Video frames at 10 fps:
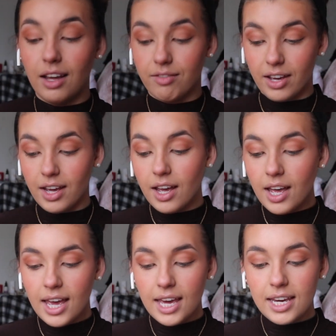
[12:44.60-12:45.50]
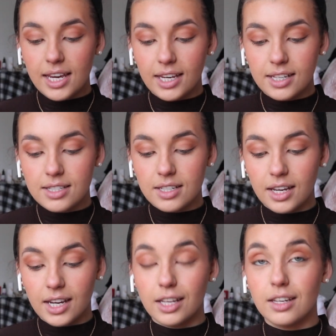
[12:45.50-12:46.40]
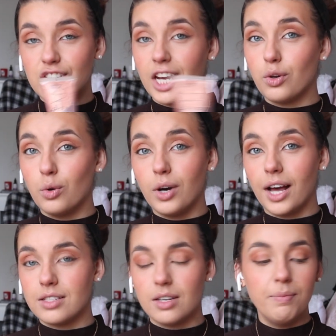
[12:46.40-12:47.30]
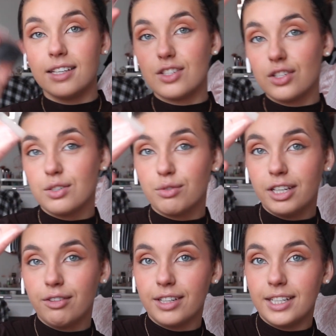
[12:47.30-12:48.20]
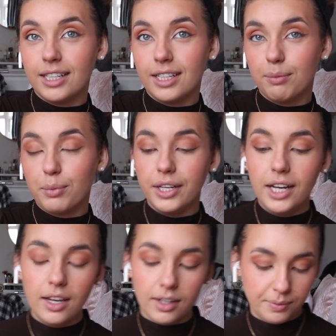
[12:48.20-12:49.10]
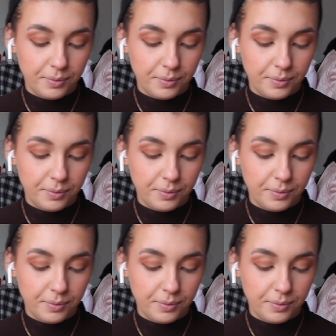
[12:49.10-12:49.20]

love it. It is in shade Orgasm. It's just a really, really pretty color.